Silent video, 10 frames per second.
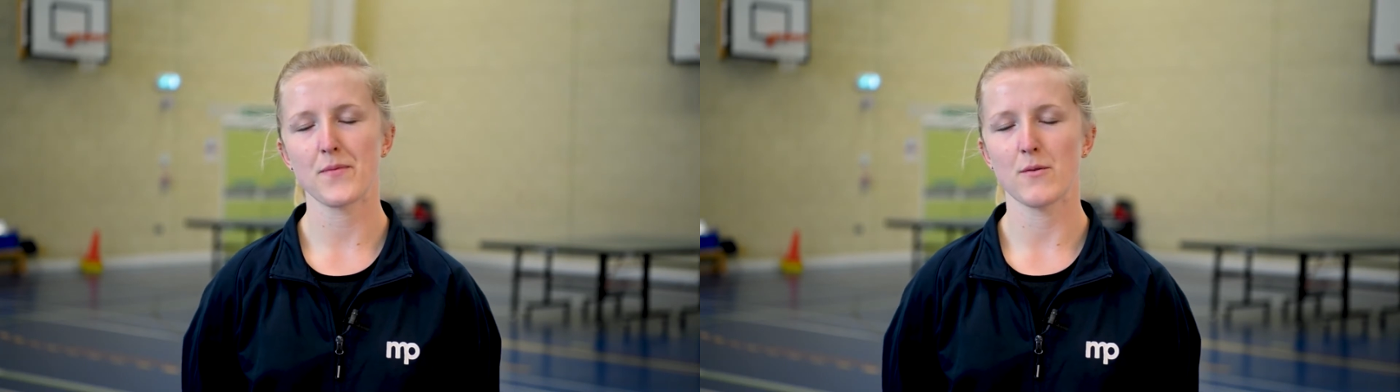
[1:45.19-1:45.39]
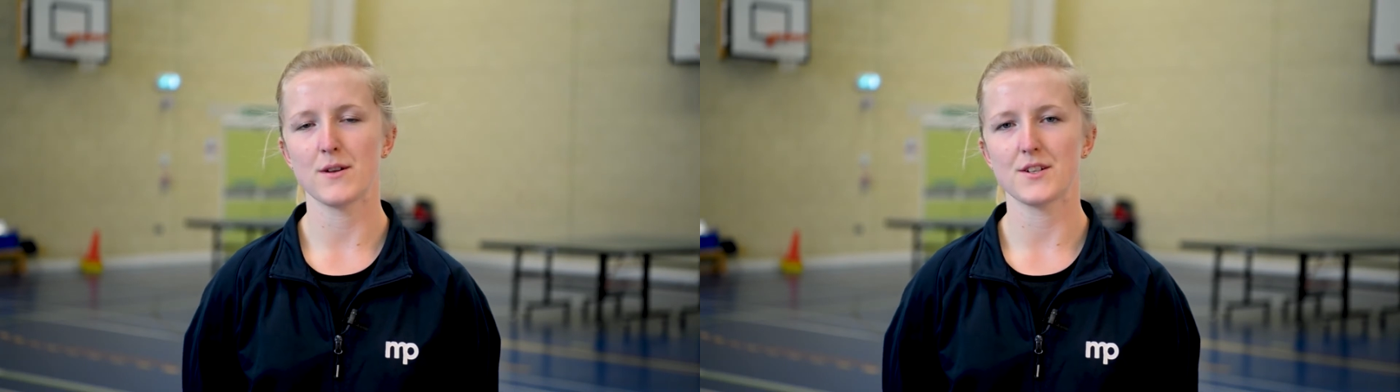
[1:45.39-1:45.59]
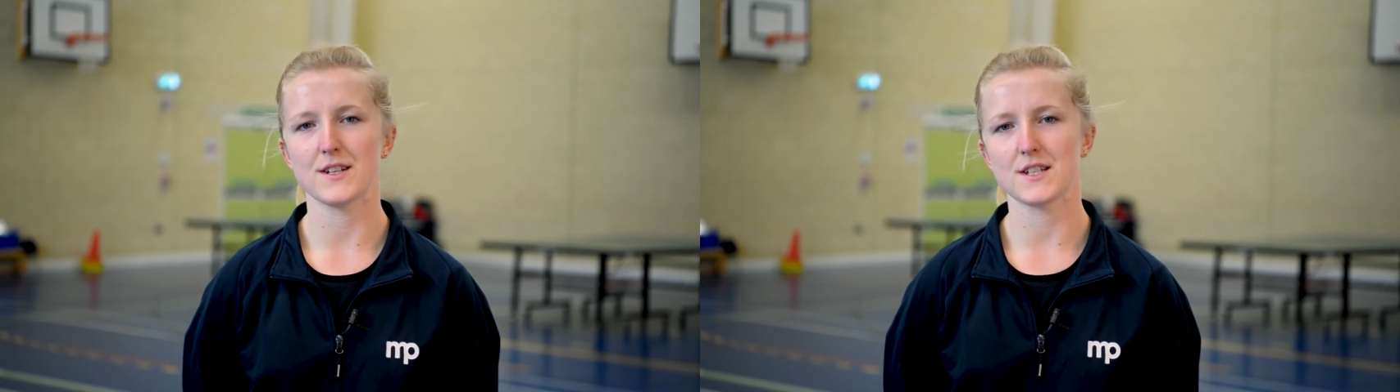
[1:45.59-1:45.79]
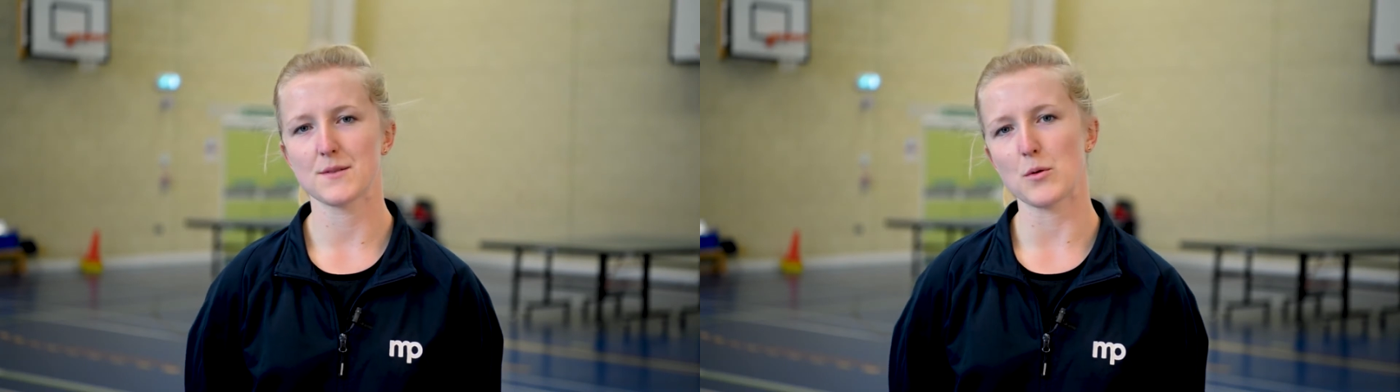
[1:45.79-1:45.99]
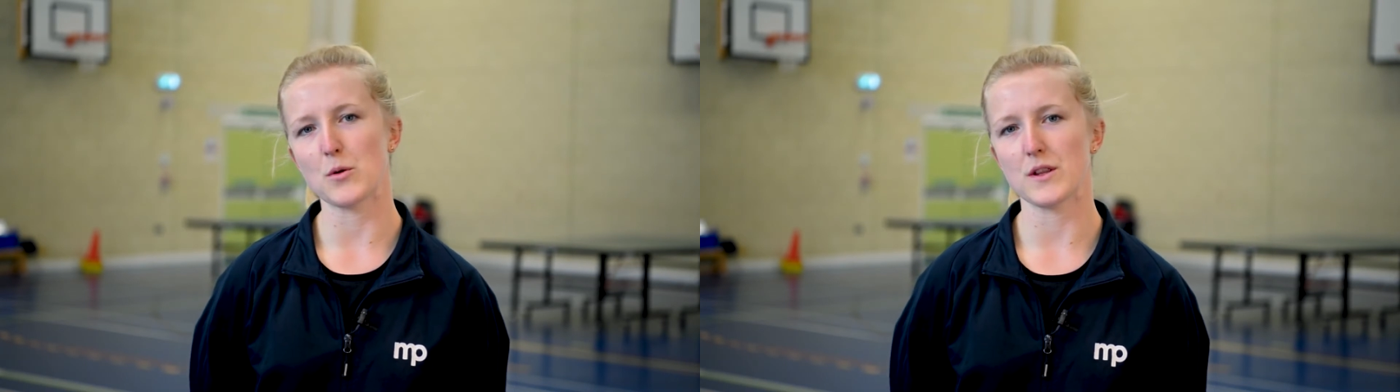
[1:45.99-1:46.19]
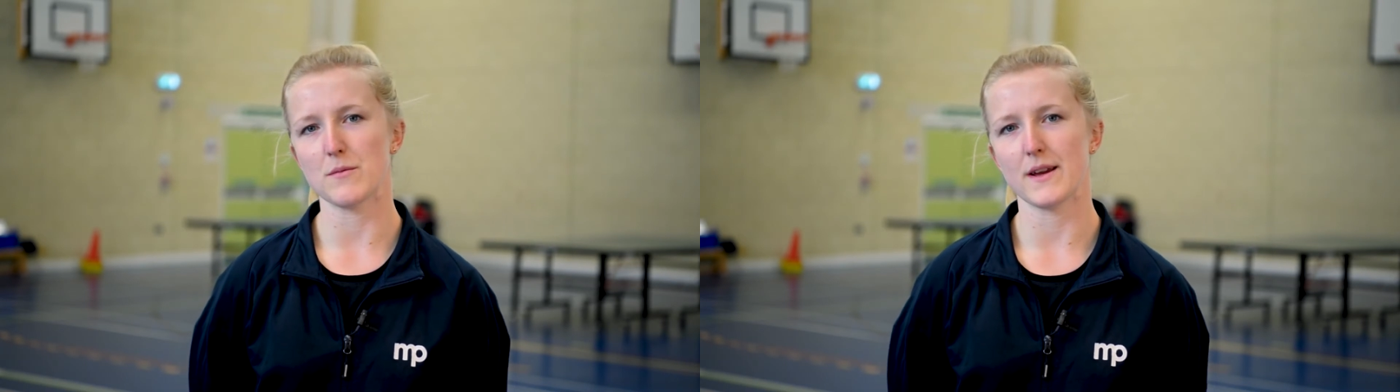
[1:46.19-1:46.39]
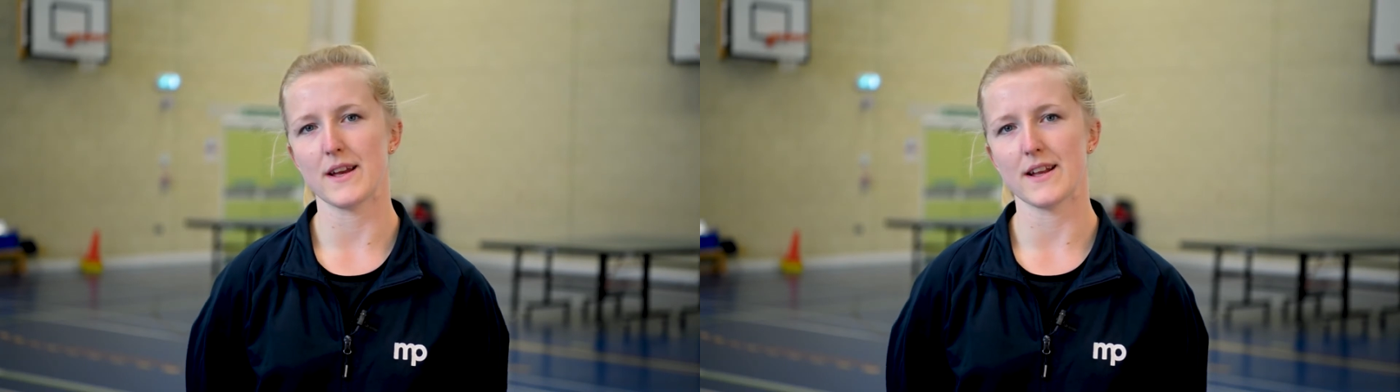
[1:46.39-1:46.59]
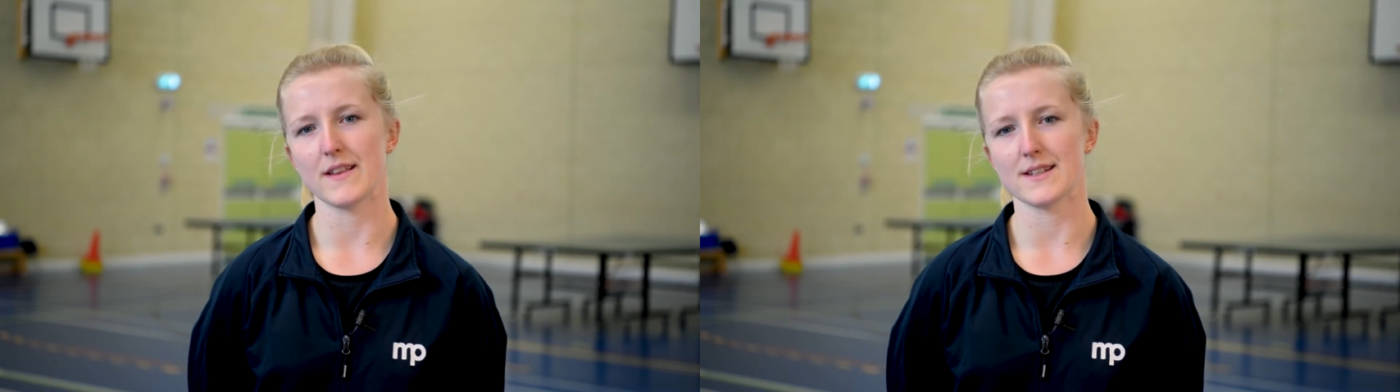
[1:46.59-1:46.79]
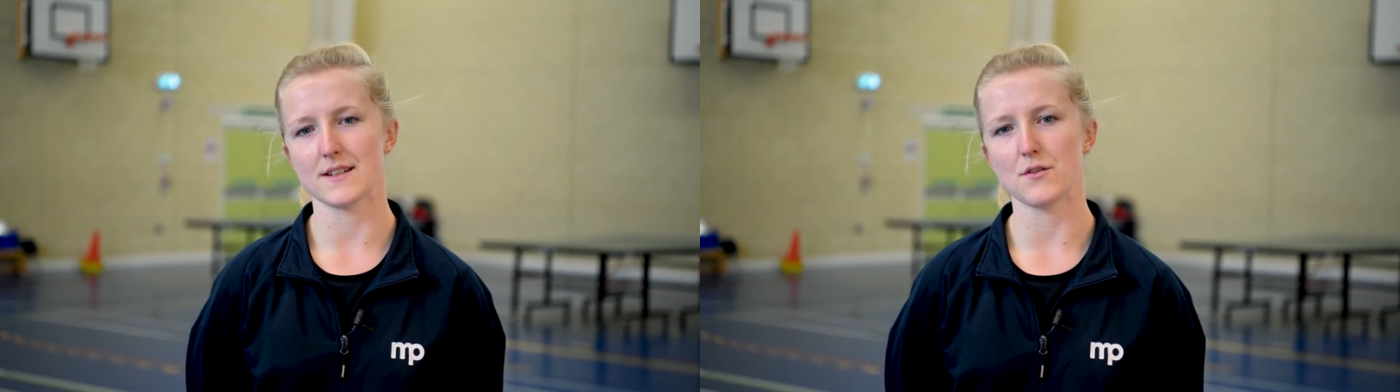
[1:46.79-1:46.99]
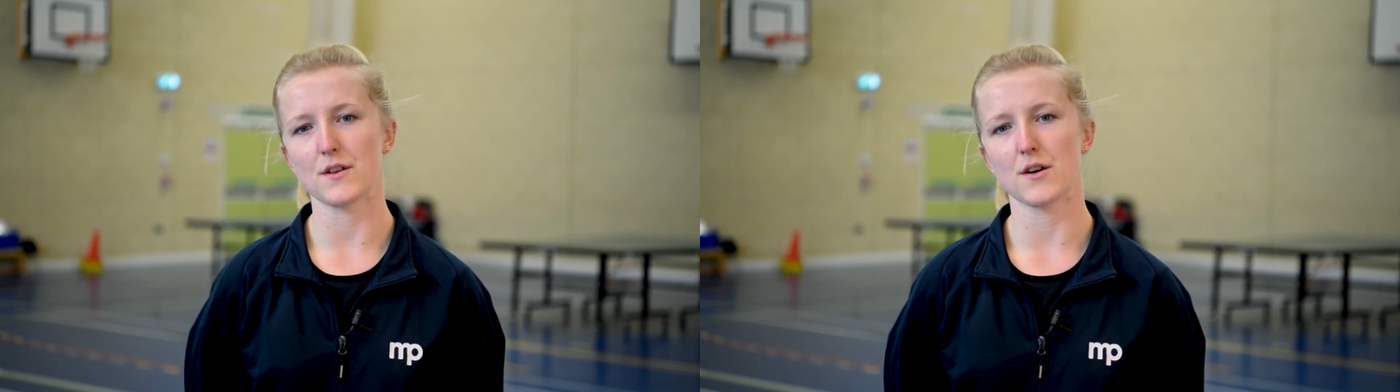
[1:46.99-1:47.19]
which is Sport and the Media. This is
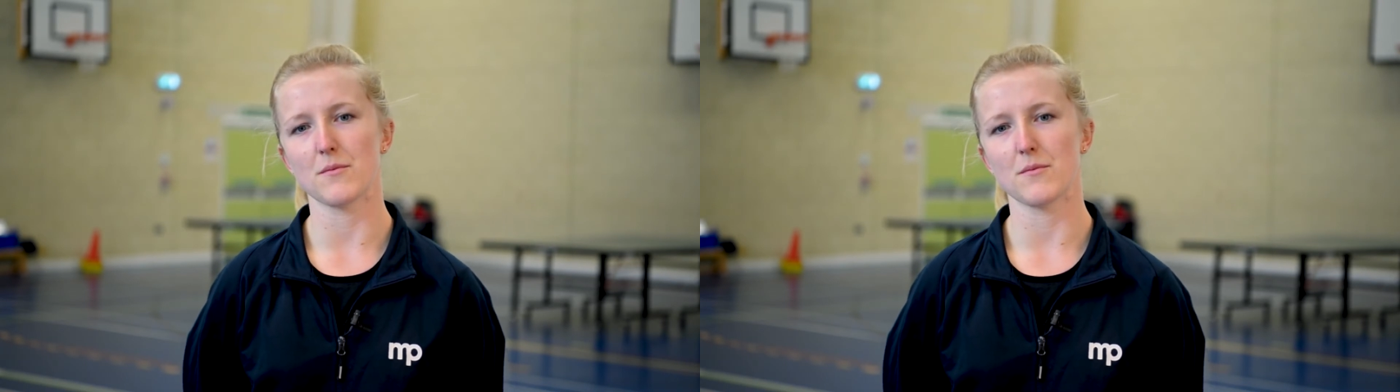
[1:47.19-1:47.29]
another